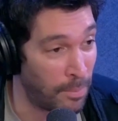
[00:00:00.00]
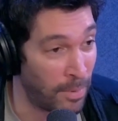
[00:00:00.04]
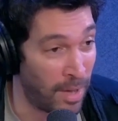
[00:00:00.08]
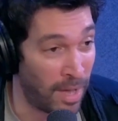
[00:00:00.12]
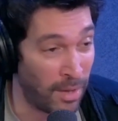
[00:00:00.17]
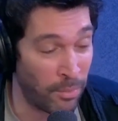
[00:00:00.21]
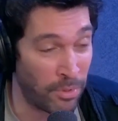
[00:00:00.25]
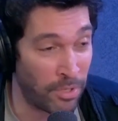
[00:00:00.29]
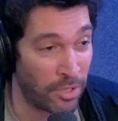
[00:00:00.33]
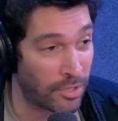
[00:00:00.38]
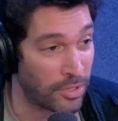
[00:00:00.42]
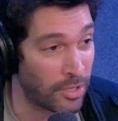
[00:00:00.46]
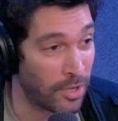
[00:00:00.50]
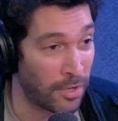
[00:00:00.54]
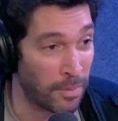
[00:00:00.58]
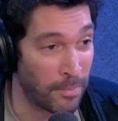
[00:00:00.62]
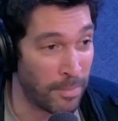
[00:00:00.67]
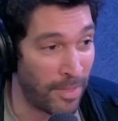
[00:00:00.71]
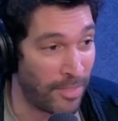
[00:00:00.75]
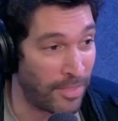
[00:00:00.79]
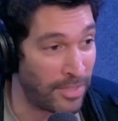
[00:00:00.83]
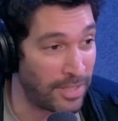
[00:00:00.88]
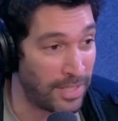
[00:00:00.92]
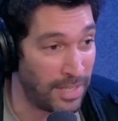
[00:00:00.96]
mind when you're talking
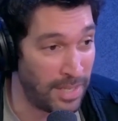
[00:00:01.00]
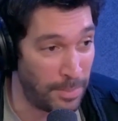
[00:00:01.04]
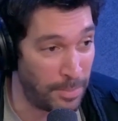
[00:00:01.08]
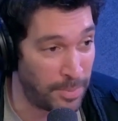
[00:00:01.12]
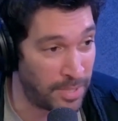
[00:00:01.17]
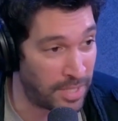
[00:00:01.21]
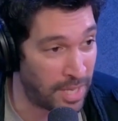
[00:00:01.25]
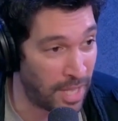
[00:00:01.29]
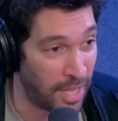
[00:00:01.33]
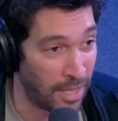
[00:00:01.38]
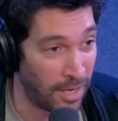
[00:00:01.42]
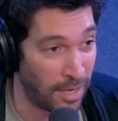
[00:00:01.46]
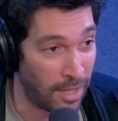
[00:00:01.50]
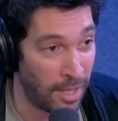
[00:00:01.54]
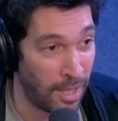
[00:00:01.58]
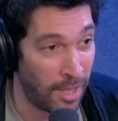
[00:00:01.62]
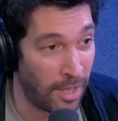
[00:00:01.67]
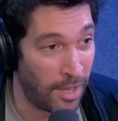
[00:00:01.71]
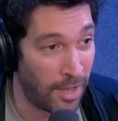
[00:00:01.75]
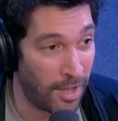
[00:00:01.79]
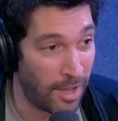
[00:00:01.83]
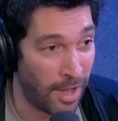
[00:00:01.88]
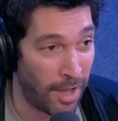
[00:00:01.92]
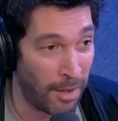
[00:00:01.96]
about the deep state.
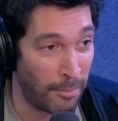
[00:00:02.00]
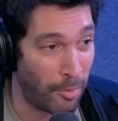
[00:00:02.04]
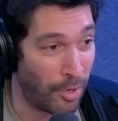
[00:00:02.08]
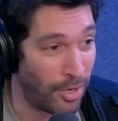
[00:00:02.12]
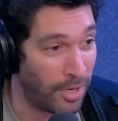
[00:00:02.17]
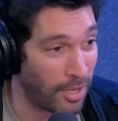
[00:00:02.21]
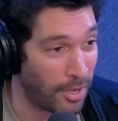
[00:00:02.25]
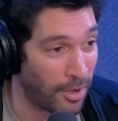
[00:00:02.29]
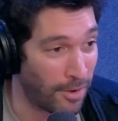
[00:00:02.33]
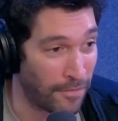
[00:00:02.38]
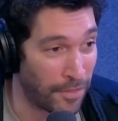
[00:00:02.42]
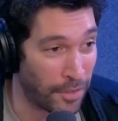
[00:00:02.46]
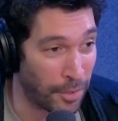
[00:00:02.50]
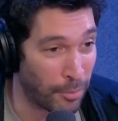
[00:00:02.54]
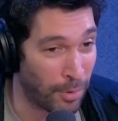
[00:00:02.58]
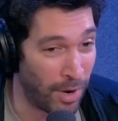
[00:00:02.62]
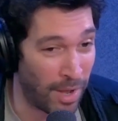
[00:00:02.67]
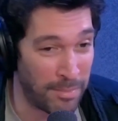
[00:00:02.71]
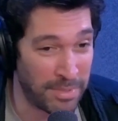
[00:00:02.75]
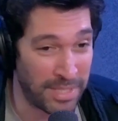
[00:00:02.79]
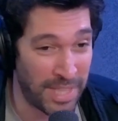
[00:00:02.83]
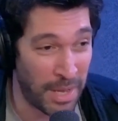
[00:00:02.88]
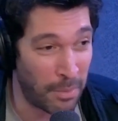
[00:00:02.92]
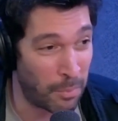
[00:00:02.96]
I'm running off the
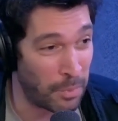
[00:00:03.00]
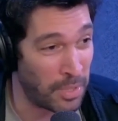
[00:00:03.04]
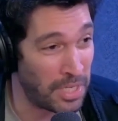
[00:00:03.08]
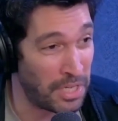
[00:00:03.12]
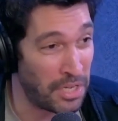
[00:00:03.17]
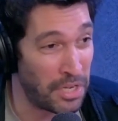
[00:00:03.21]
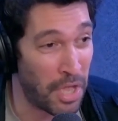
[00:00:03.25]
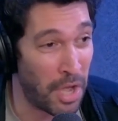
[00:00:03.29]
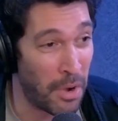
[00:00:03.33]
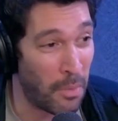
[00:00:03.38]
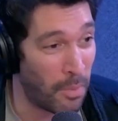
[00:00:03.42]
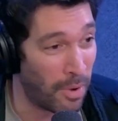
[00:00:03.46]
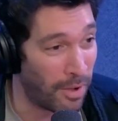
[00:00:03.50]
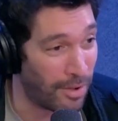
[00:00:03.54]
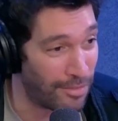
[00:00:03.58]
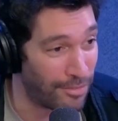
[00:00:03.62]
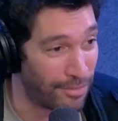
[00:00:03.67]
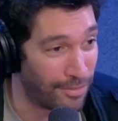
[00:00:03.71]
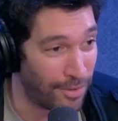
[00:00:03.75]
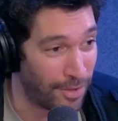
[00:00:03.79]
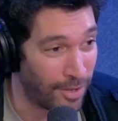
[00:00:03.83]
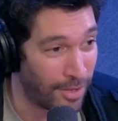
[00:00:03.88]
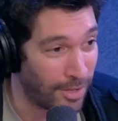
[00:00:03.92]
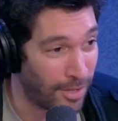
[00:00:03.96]
crimes that we know
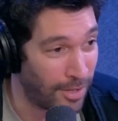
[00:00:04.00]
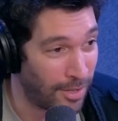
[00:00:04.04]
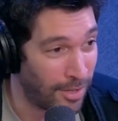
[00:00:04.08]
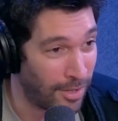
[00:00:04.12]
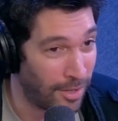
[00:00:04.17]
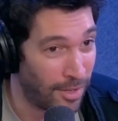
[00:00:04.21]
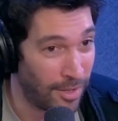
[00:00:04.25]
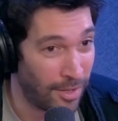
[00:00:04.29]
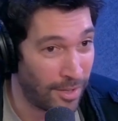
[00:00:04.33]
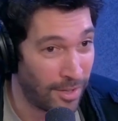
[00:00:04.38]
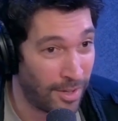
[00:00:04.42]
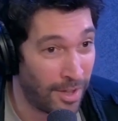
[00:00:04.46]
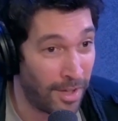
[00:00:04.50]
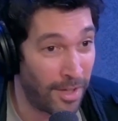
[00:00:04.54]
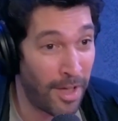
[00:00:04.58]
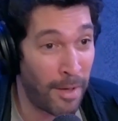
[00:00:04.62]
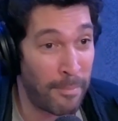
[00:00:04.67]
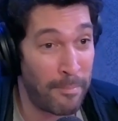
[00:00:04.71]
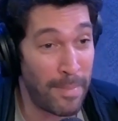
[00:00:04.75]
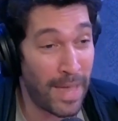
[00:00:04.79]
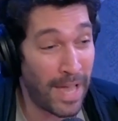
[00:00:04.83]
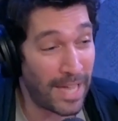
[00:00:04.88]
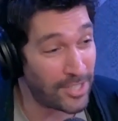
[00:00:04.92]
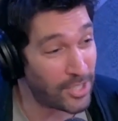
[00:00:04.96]
of.
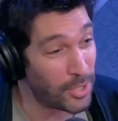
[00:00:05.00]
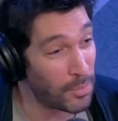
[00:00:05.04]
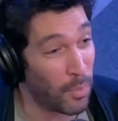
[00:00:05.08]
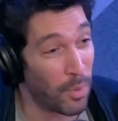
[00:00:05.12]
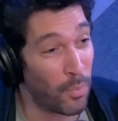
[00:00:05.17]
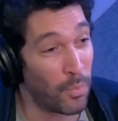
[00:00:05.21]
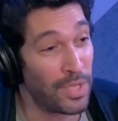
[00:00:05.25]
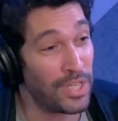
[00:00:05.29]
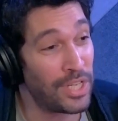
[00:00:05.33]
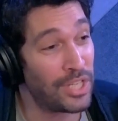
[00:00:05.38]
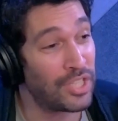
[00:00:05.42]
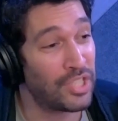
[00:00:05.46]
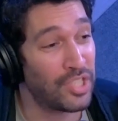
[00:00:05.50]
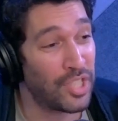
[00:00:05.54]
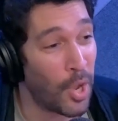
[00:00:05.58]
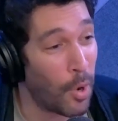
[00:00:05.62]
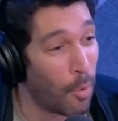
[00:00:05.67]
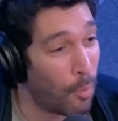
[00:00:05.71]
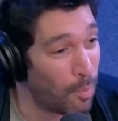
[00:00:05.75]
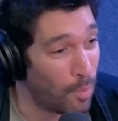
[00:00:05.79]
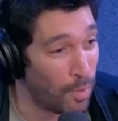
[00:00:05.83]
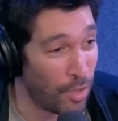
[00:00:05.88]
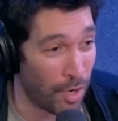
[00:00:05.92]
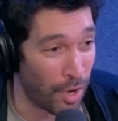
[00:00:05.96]
Uh, imagine what we
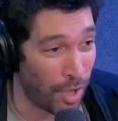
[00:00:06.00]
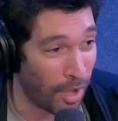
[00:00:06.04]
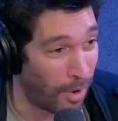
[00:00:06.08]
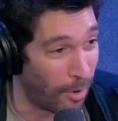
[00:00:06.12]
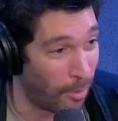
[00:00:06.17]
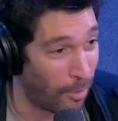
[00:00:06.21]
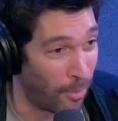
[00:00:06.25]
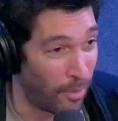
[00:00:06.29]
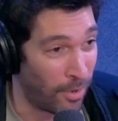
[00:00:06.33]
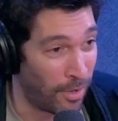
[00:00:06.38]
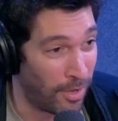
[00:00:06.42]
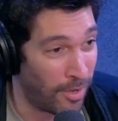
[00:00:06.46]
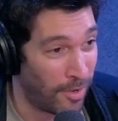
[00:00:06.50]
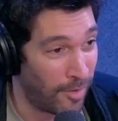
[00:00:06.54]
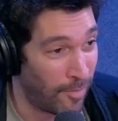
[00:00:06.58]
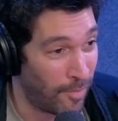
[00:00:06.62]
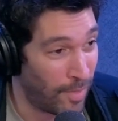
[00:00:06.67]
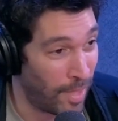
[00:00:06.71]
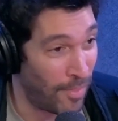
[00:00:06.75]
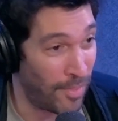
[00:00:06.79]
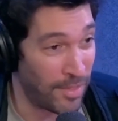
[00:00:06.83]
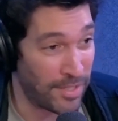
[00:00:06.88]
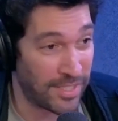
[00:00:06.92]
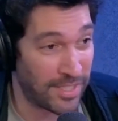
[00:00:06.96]
don't know
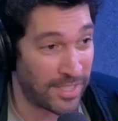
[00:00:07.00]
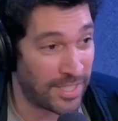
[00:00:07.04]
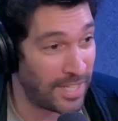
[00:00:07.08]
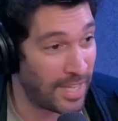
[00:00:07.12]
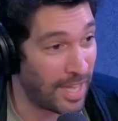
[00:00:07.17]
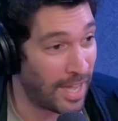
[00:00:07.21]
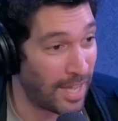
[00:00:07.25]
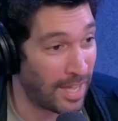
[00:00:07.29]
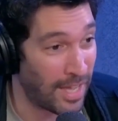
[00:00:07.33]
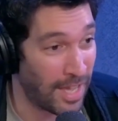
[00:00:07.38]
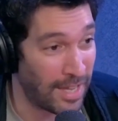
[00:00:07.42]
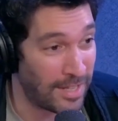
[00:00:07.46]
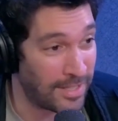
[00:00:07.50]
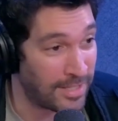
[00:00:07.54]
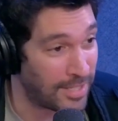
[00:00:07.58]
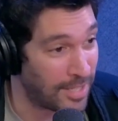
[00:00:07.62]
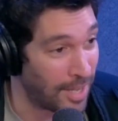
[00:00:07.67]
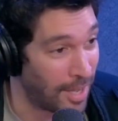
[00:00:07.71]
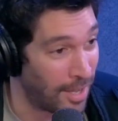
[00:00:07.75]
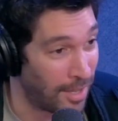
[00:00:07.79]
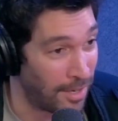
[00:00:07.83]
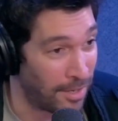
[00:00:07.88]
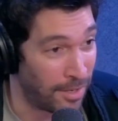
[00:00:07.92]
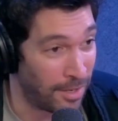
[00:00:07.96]
that the CIA's
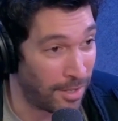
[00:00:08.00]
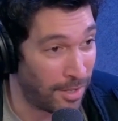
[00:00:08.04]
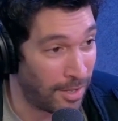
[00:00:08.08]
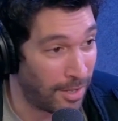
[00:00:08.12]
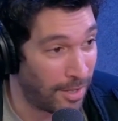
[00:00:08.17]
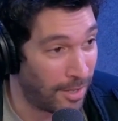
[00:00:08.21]
done